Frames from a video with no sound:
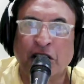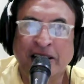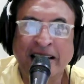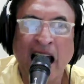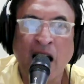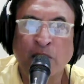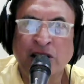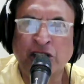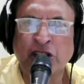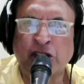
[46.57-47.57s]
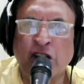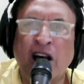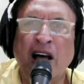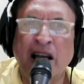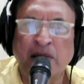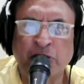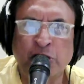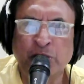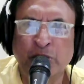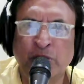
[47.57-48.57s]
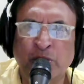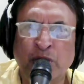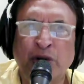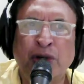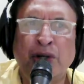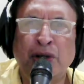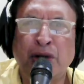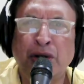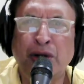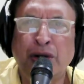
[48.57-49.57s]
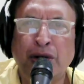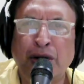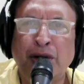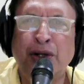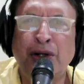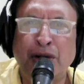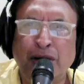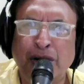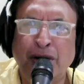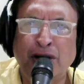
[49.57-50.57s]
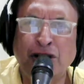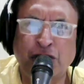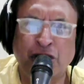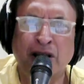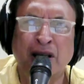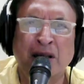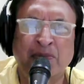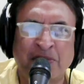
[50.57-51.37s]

now is the time to worship.